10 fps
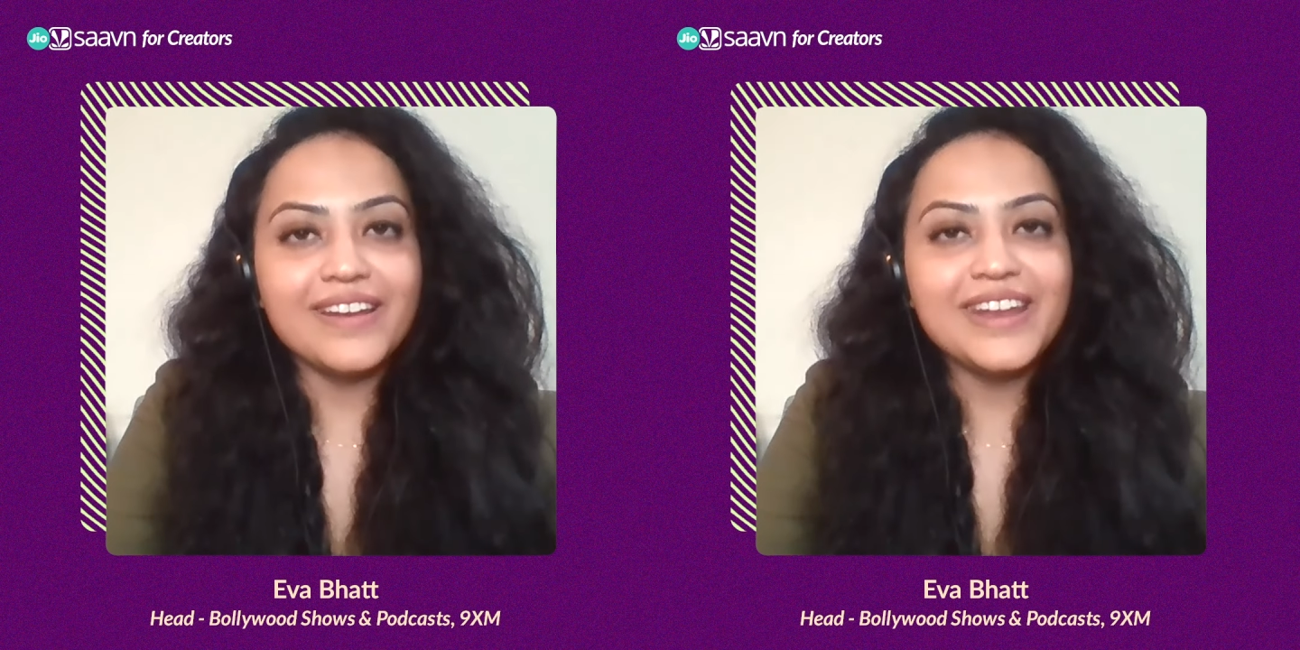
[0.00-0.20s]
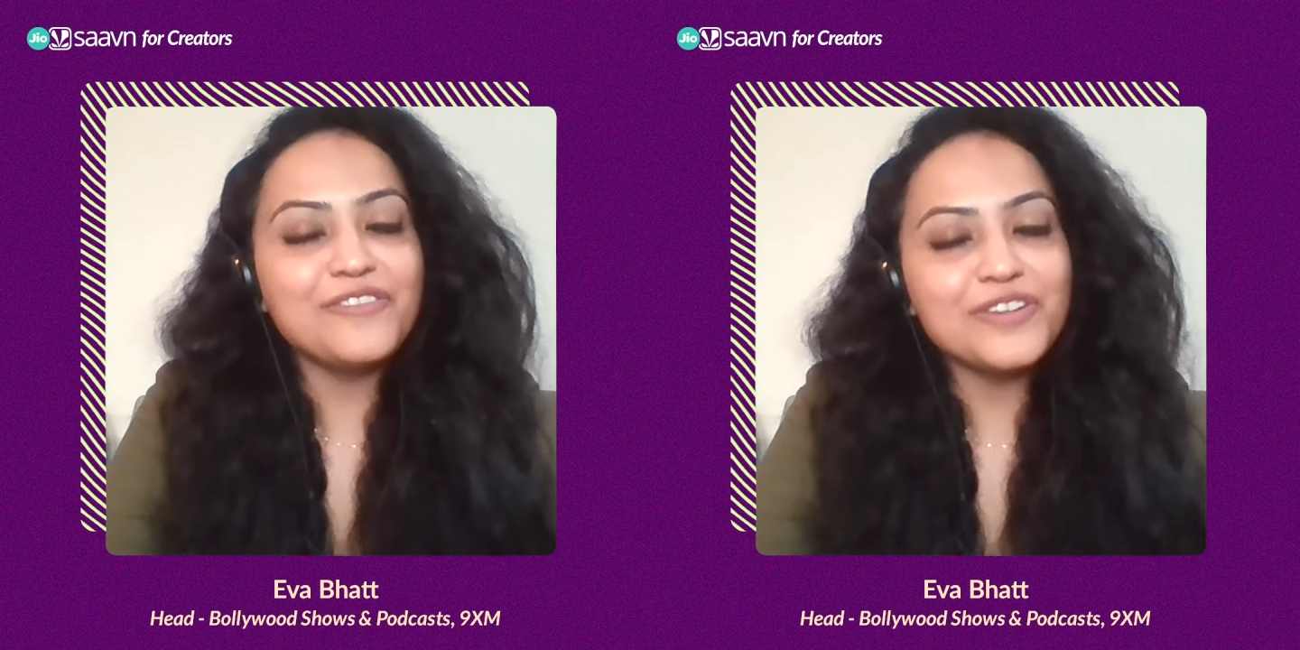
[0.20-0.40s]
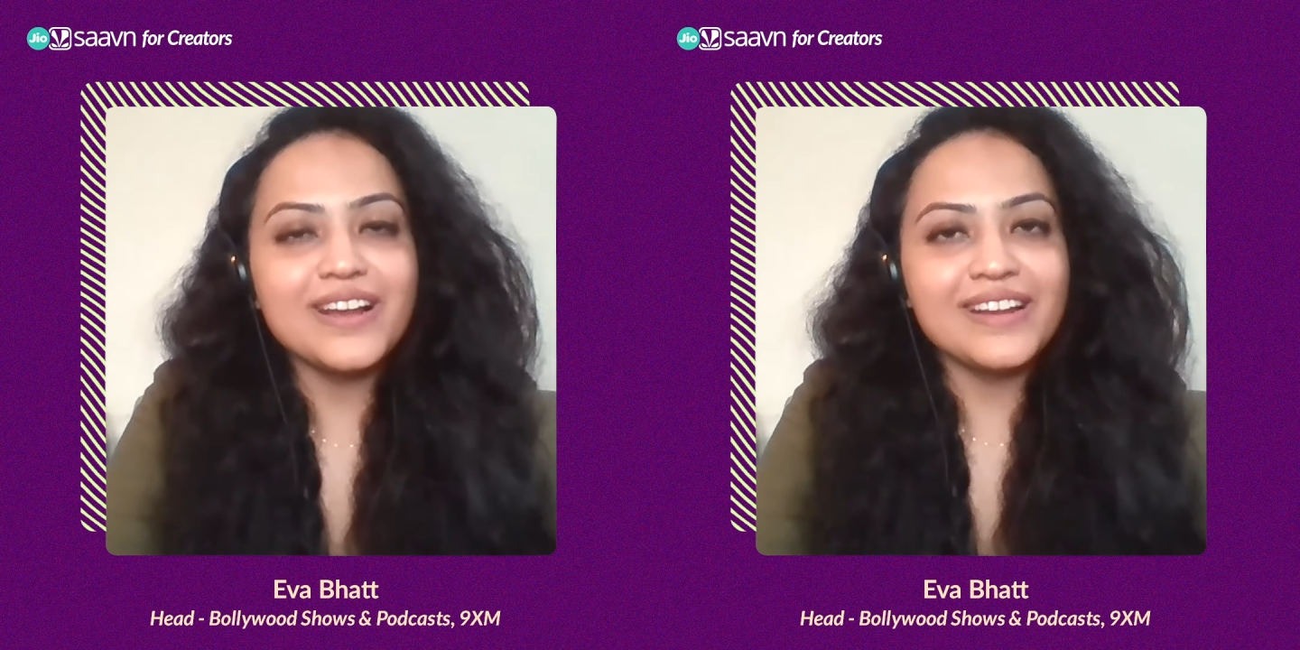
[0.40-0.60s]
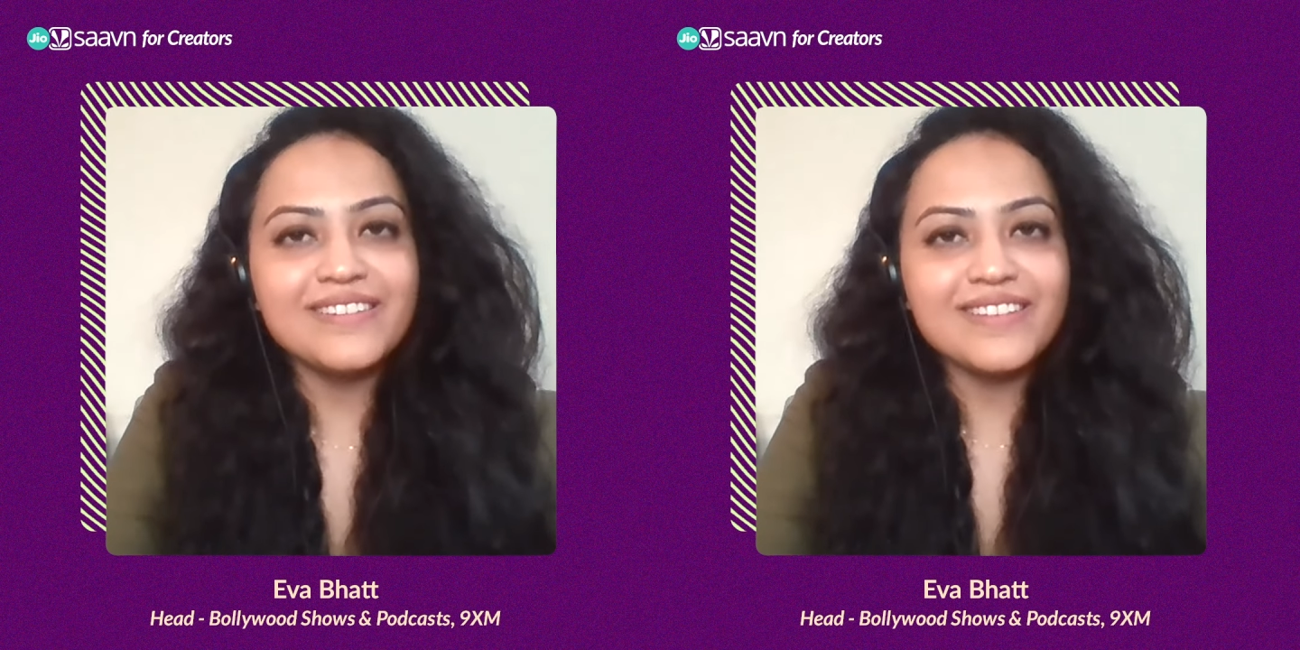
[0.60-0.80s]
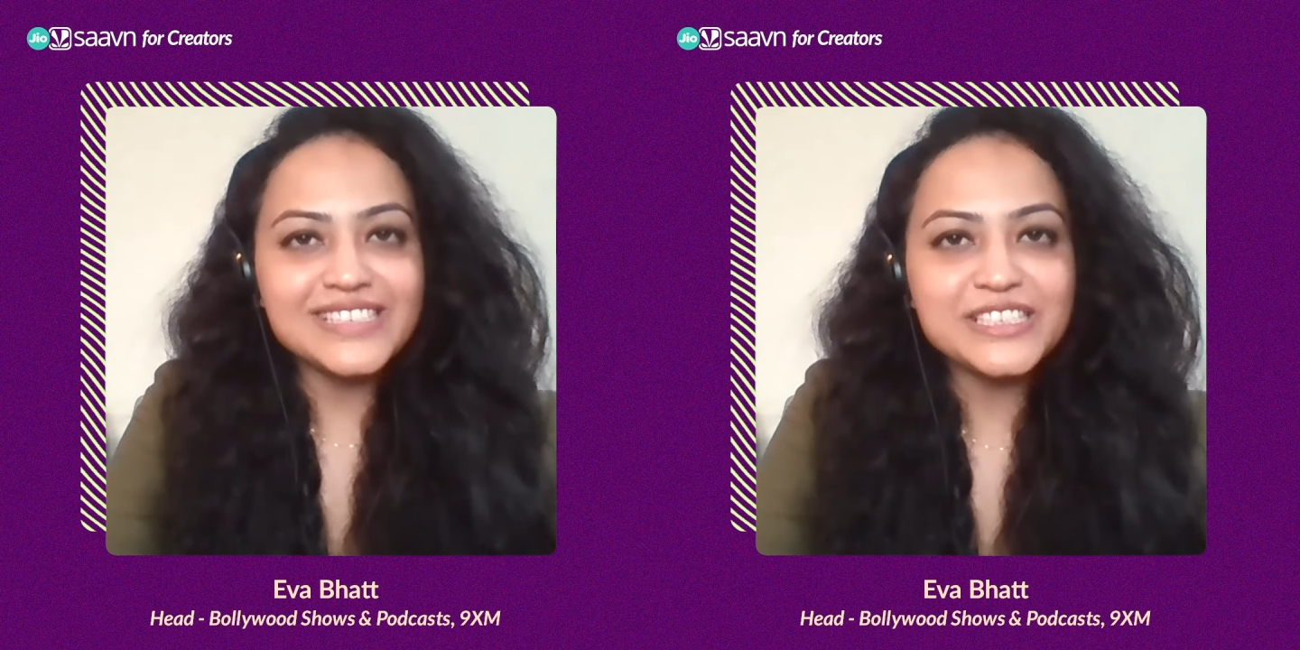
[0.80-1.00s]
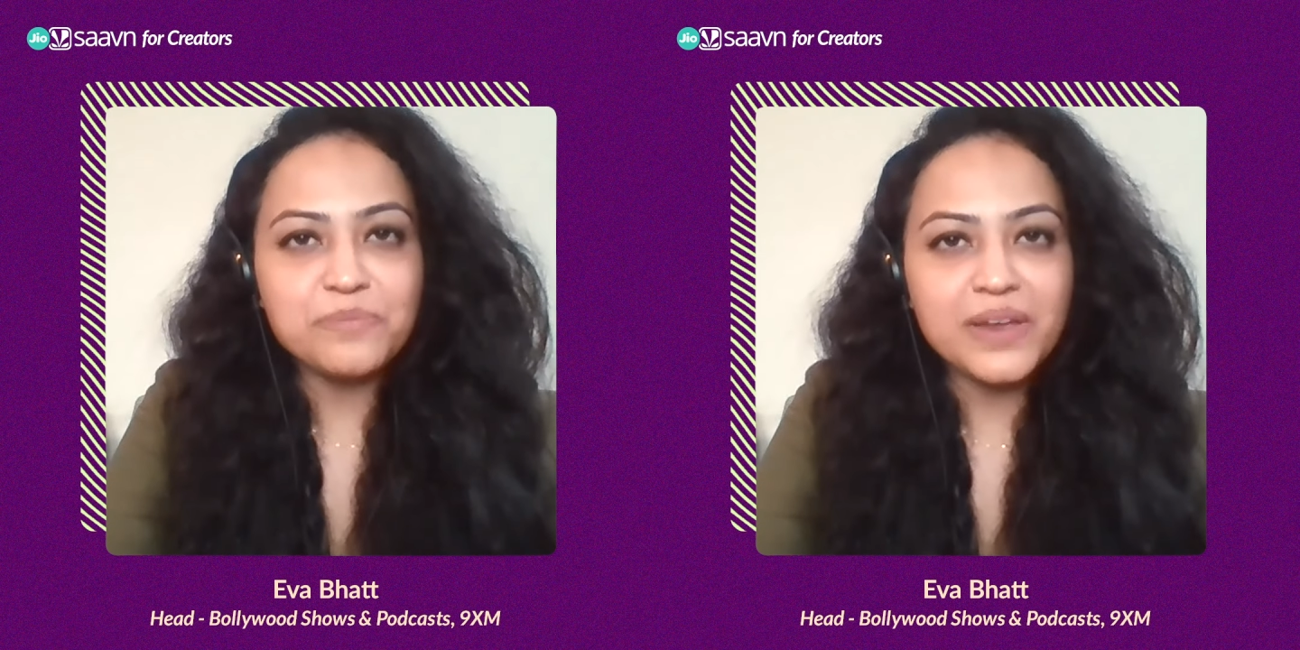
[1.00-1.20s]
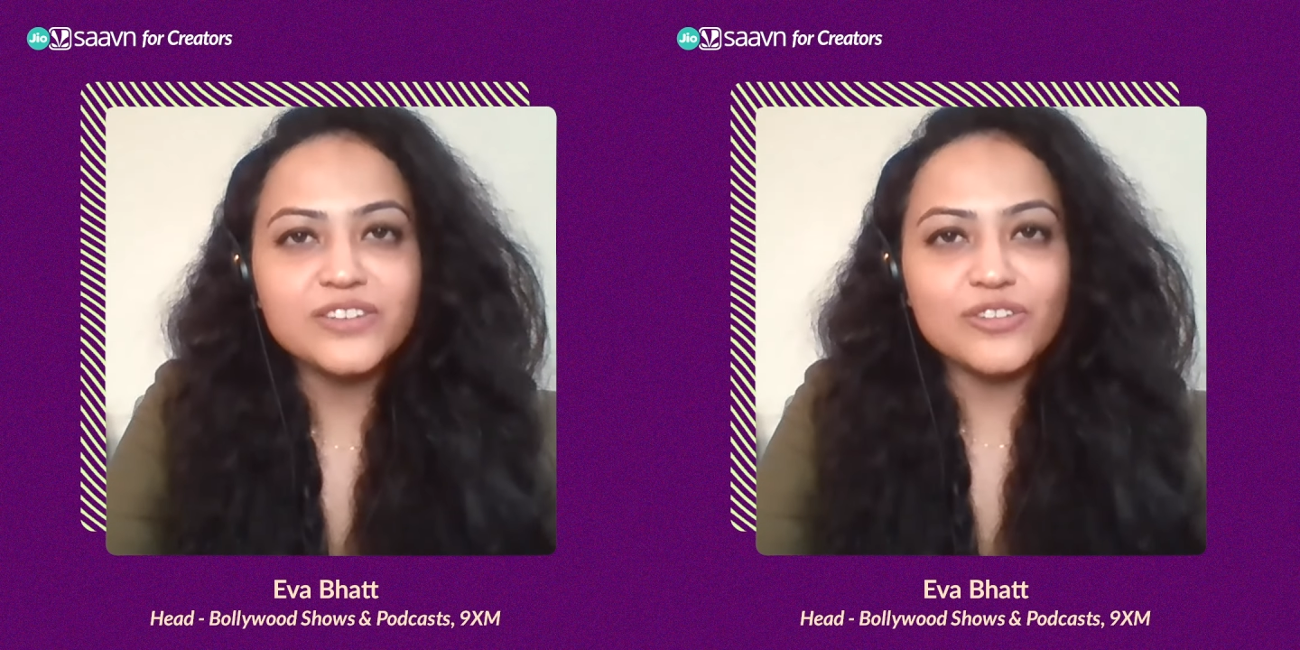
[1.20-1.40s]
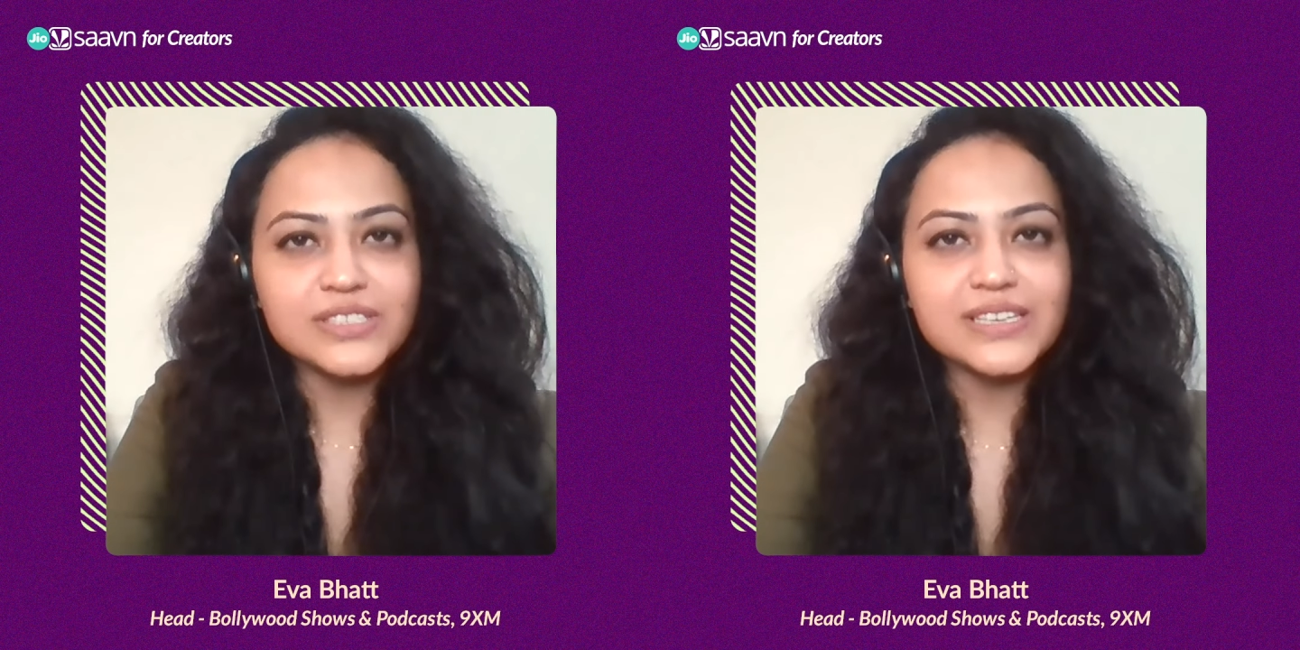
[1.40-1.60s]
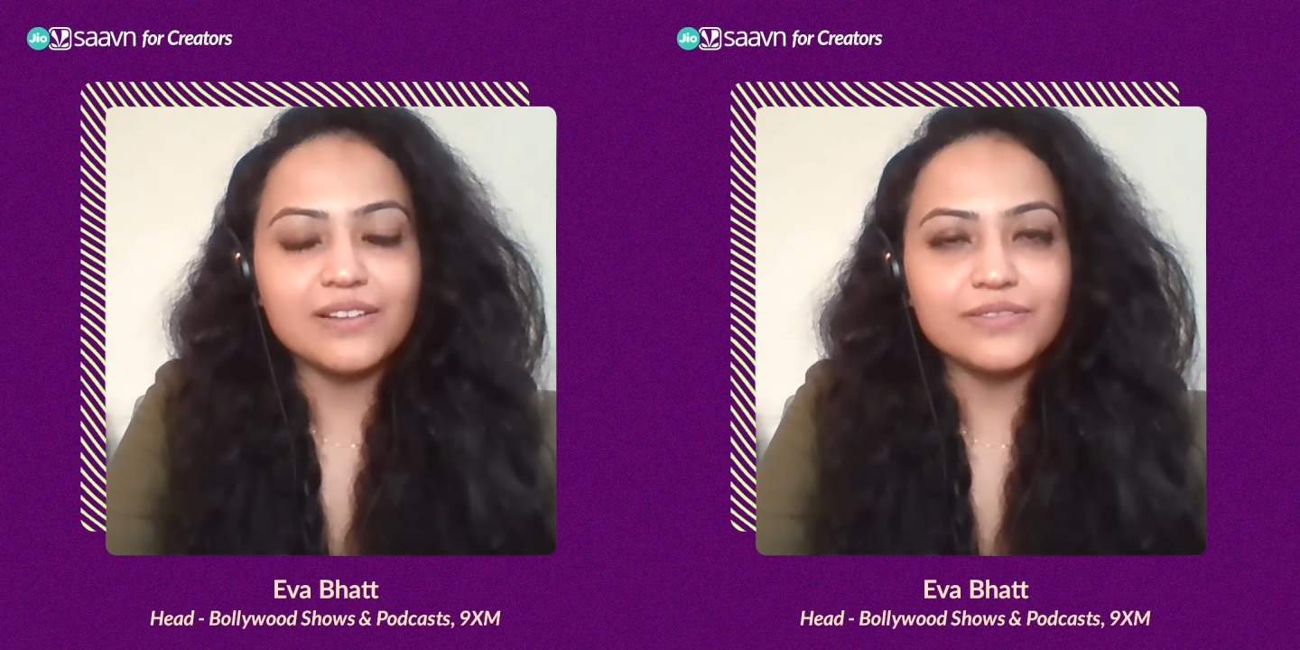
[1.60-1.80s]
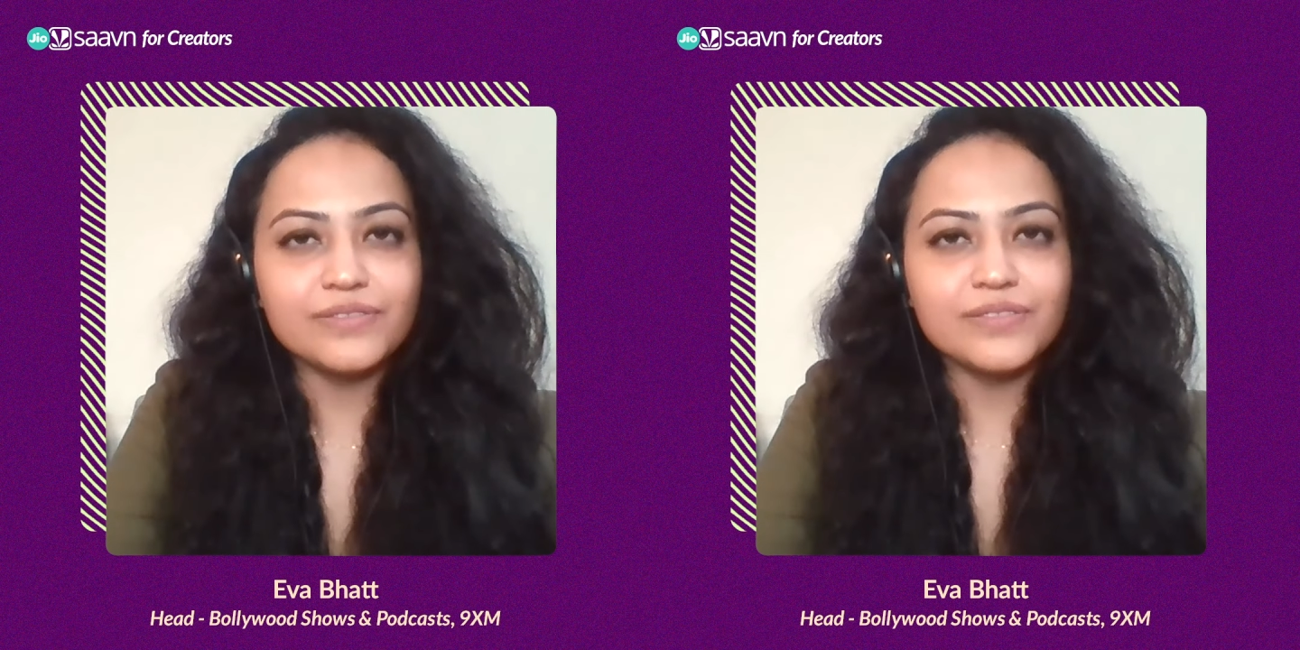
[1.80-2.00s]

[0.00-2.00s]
never underestimate yourself.